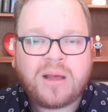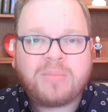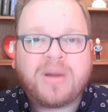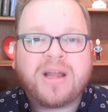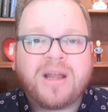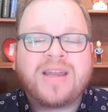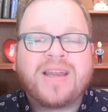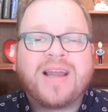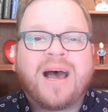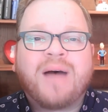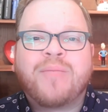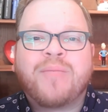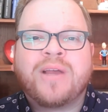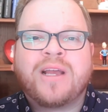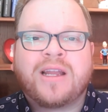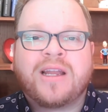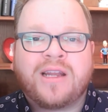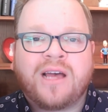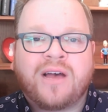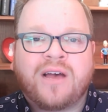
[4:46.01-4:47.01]
but not
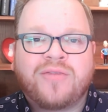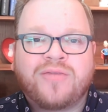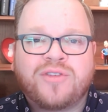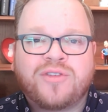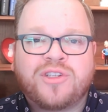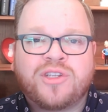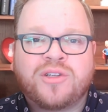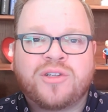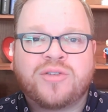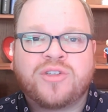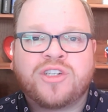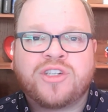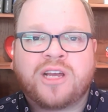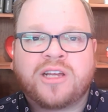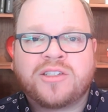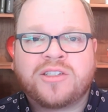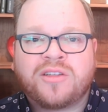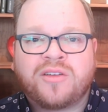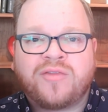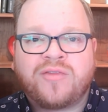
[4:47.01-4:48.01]
big enough to
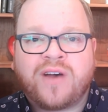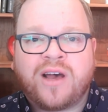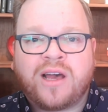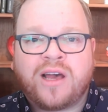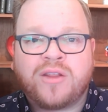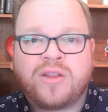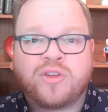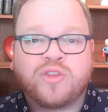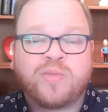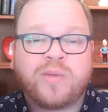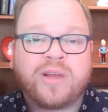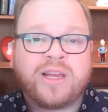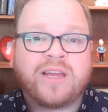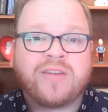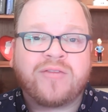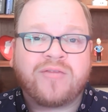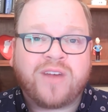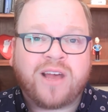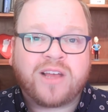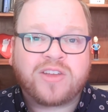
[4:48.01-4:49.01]
justify those big
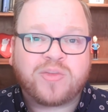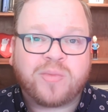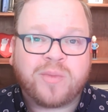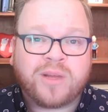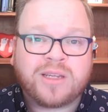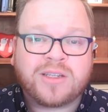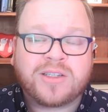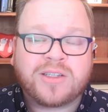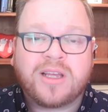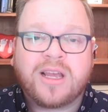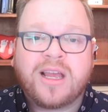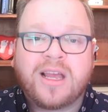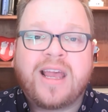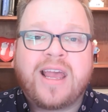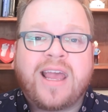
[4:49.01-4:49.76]
investments.